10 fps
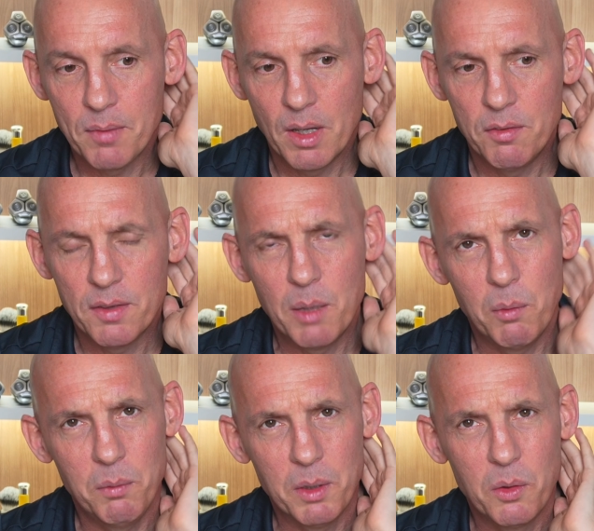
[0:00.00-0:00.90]
forget
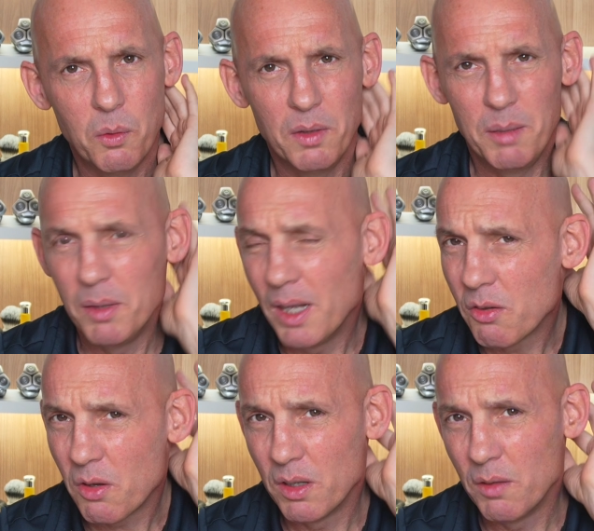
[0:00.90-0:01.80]
what we call them, but it
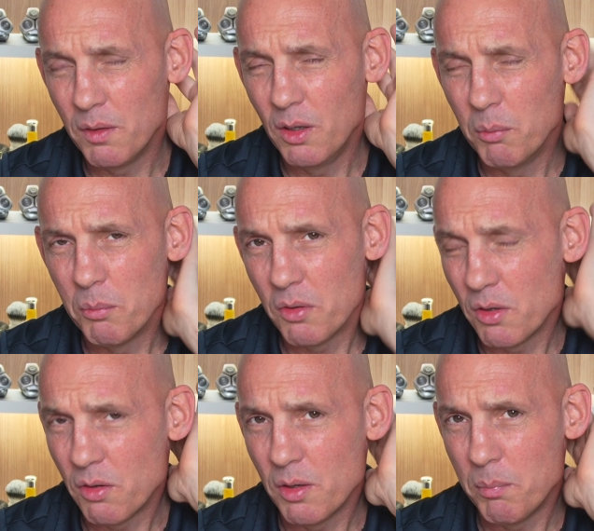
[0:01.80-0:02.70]
has kind of lumps,
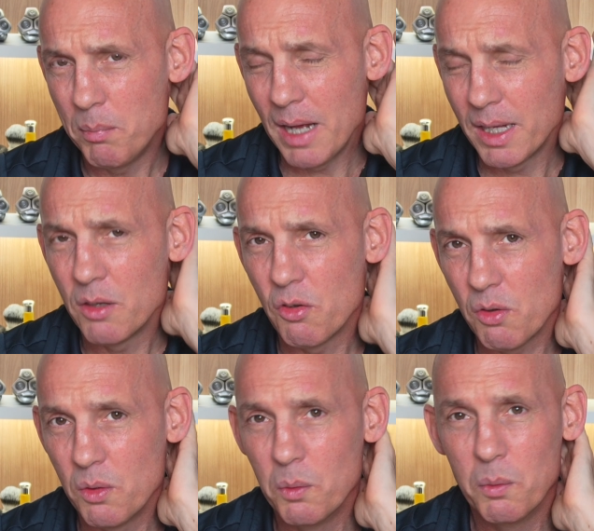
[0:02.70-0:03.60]
just the back of the
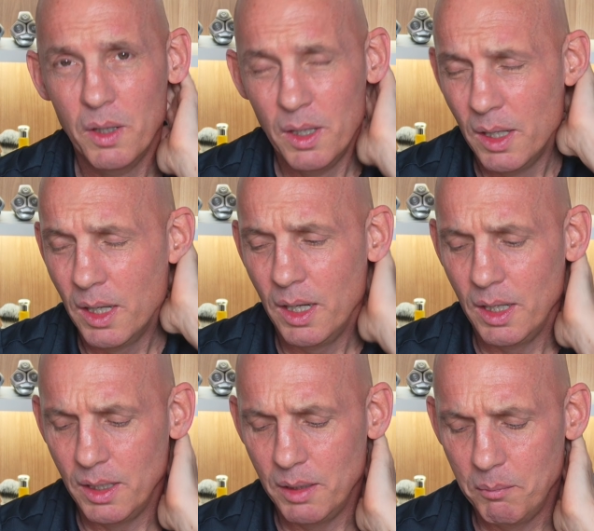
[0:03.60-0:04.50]
skull.
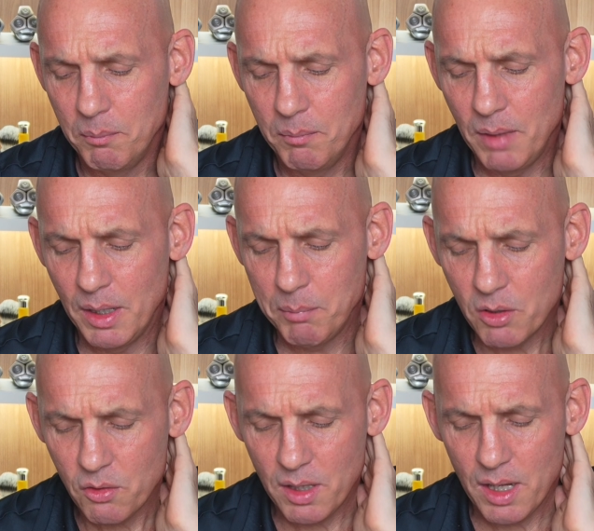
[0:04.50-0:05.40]

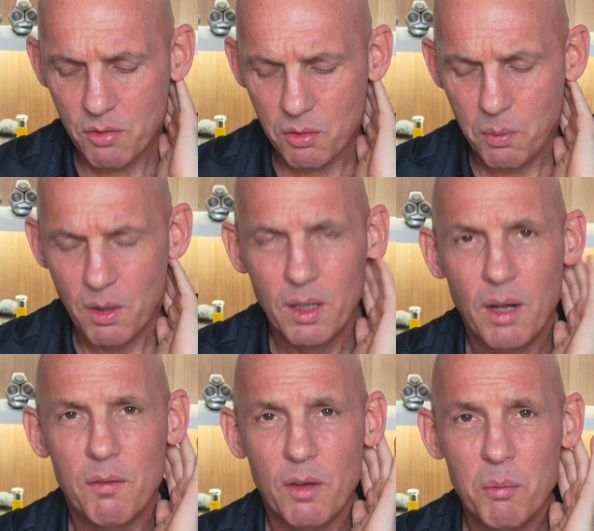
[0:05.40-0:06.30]
Because it has quite a
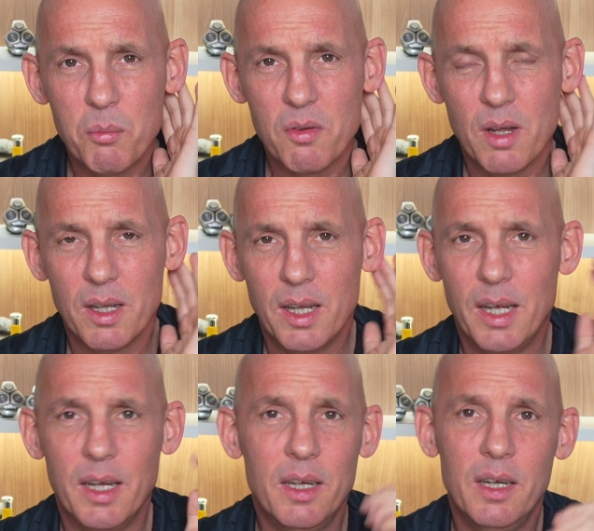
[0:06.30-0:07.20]
lot of lumps in it
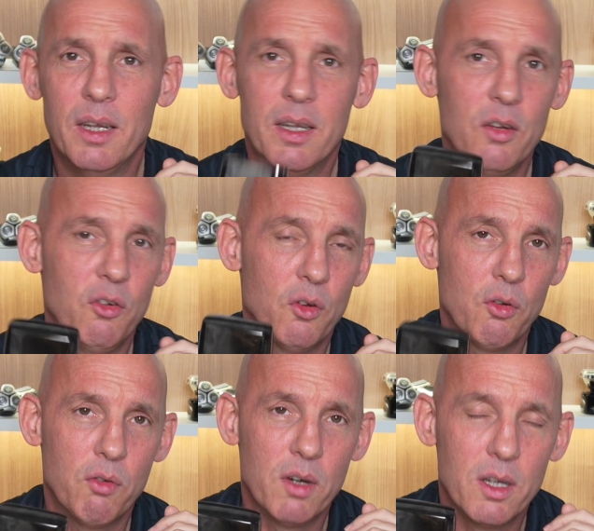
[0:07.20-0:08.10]
there, this
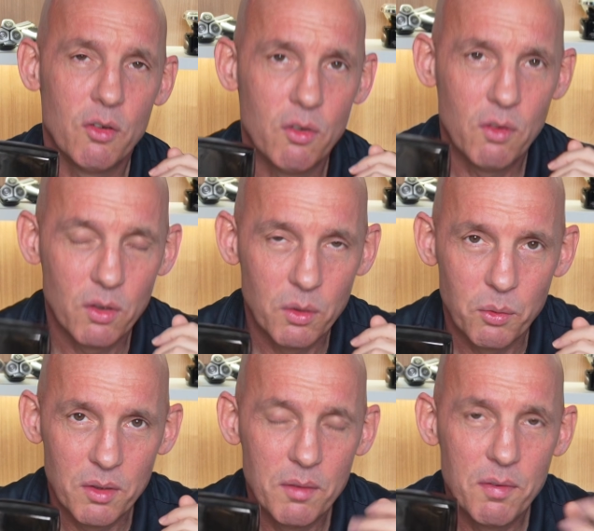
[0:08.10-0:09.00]
just really
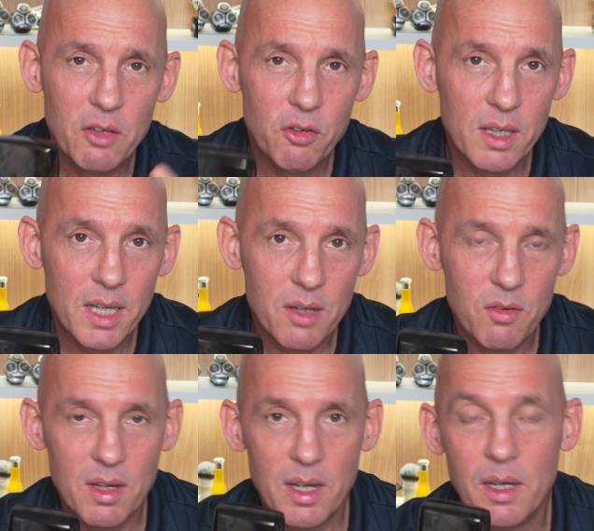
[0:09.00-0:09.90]
struggles. It eventually gets
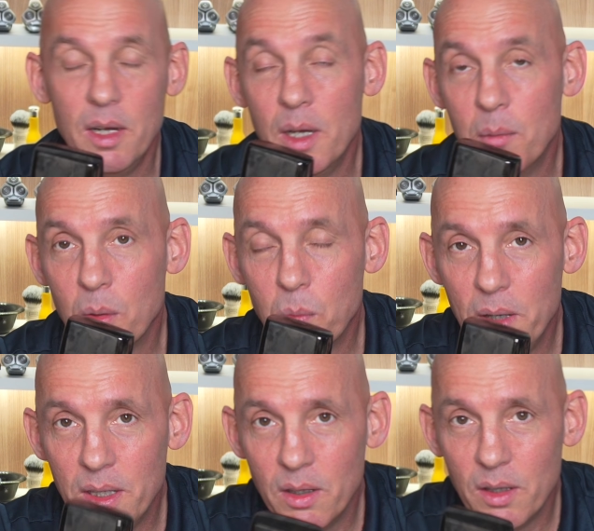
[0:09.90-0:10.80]
there. But
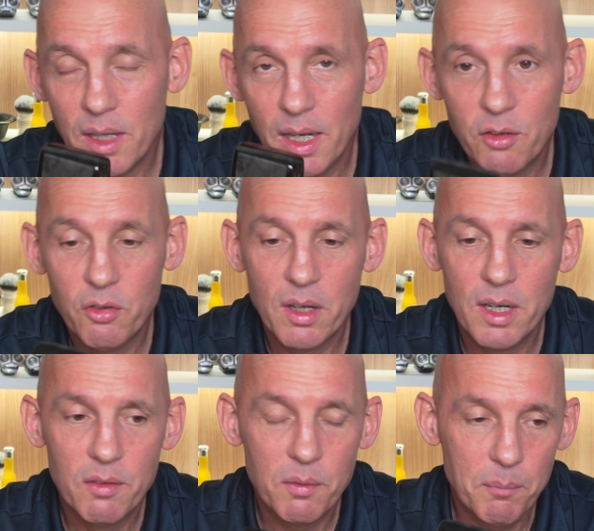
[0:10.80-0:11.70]
when I head
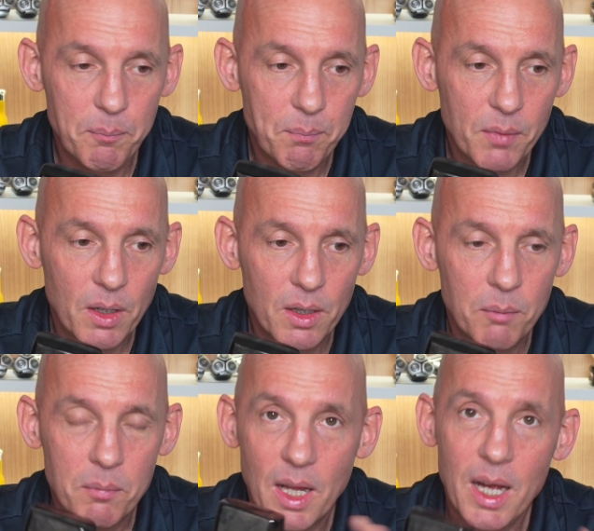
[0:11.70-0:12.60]
shaved
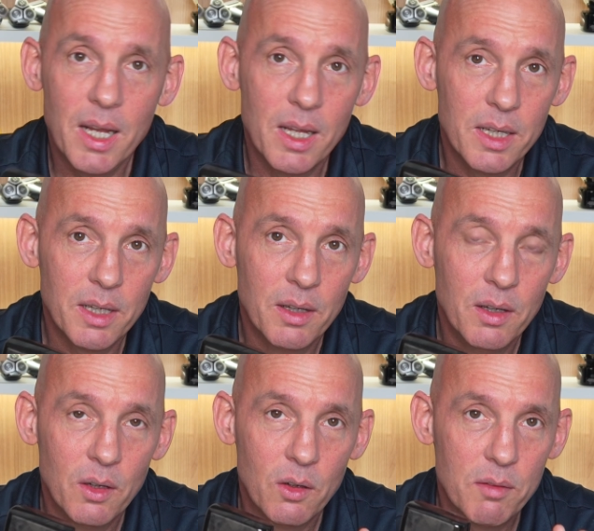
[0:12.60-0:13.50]
daily,
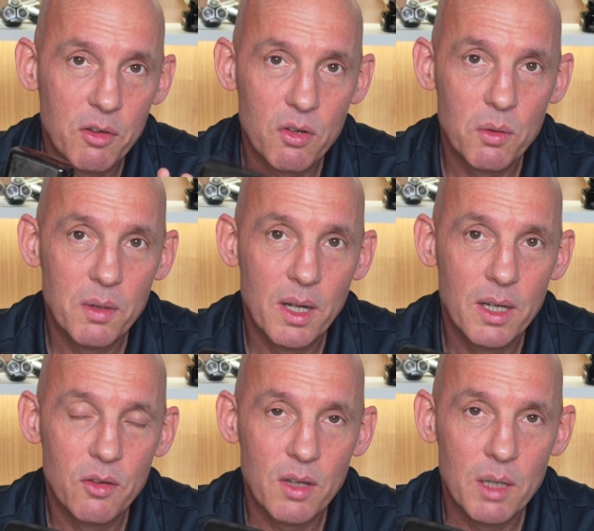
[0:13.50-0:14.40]
or every 2
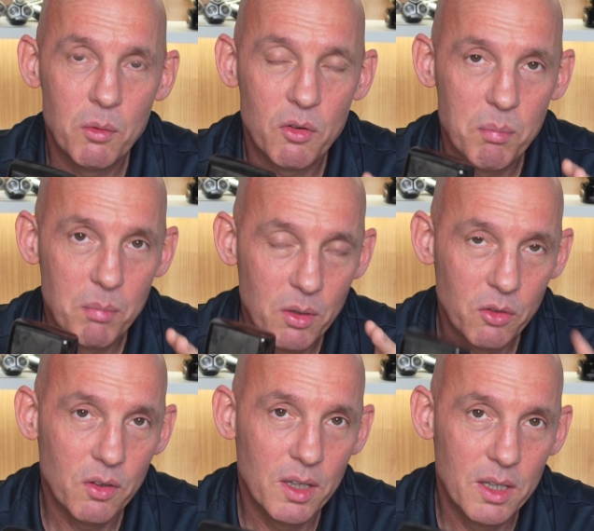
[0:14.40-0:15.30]
days, it was
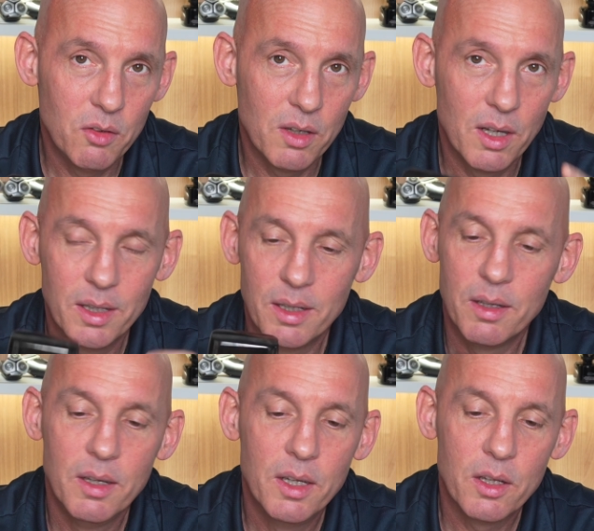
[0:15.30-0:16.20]
much easier. And
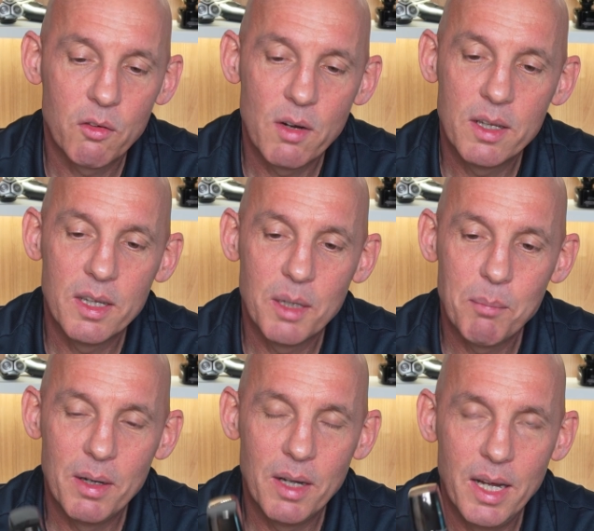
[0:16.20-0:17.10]
the great thing
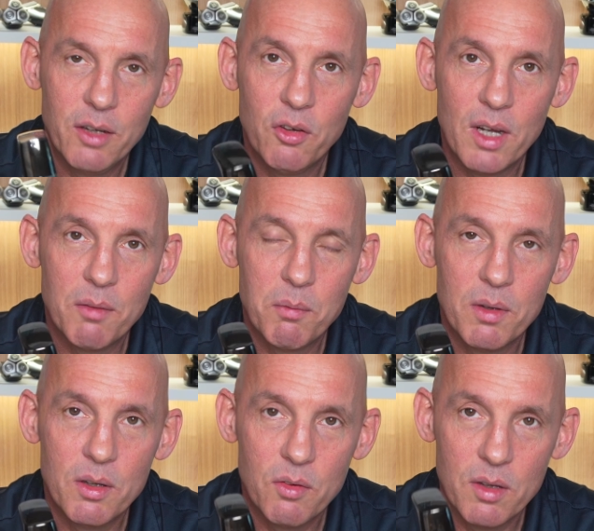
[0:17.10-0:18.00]
about head shaving
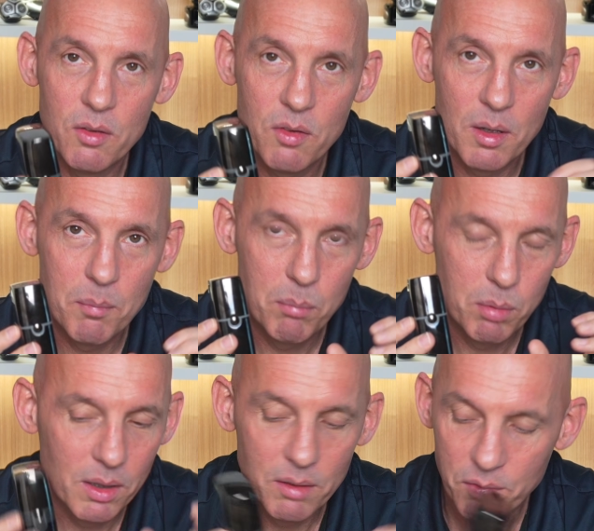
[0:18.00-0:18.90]
is it's a
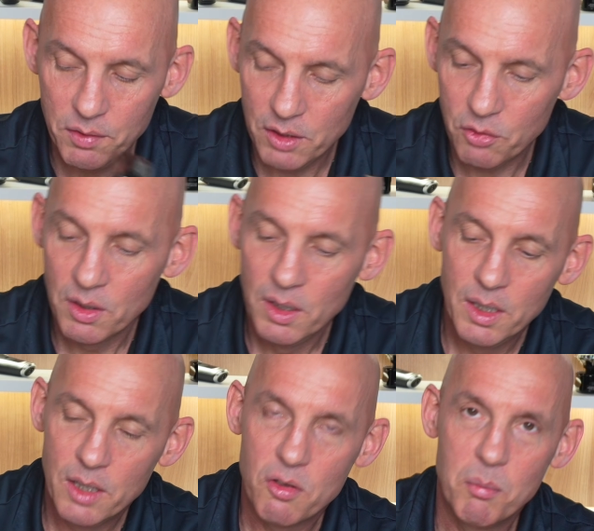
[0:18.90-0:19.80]
brilliant finish.
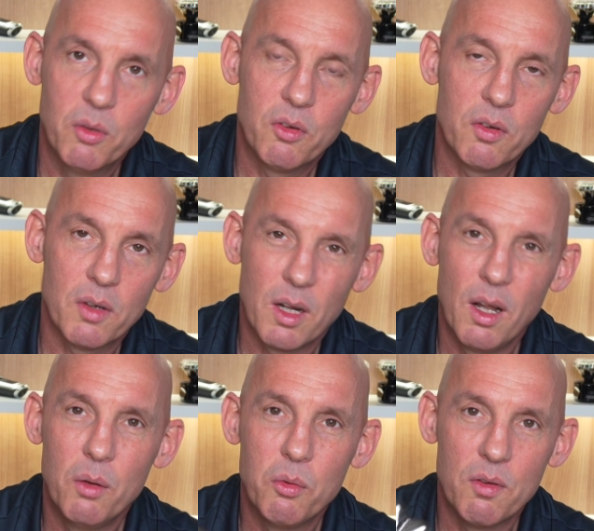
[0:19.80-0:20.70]
It's a much
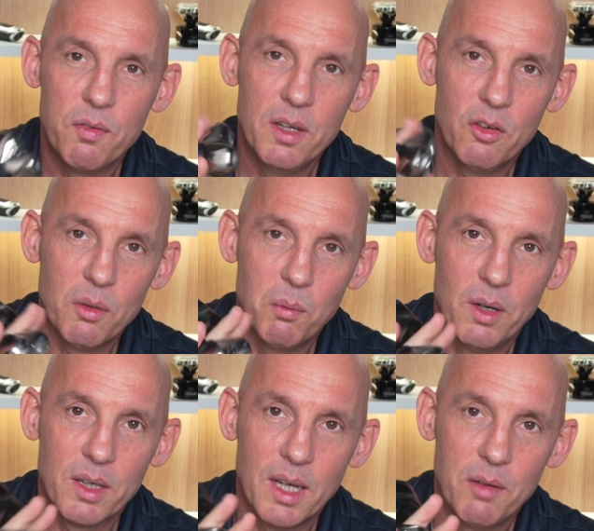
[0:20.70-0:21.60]
closer finish than what
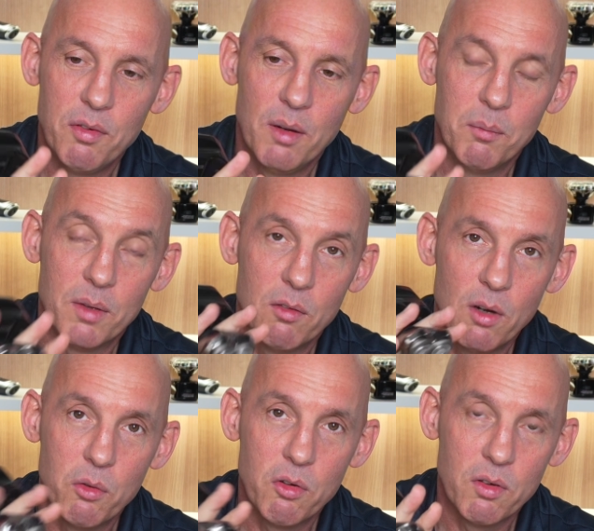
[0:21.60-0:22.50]
I get from the
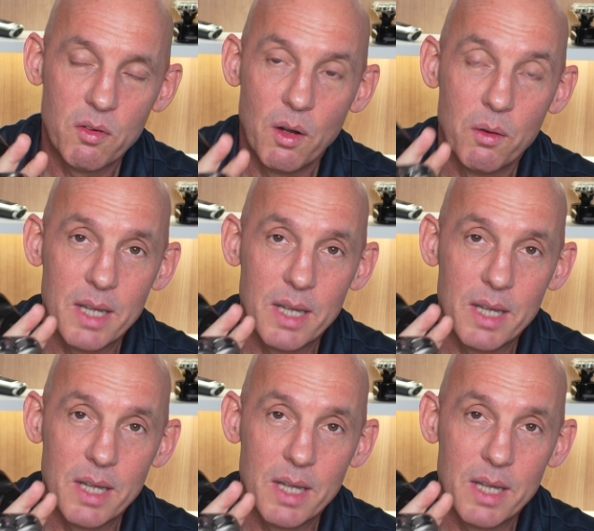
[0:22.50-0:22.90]
rotary style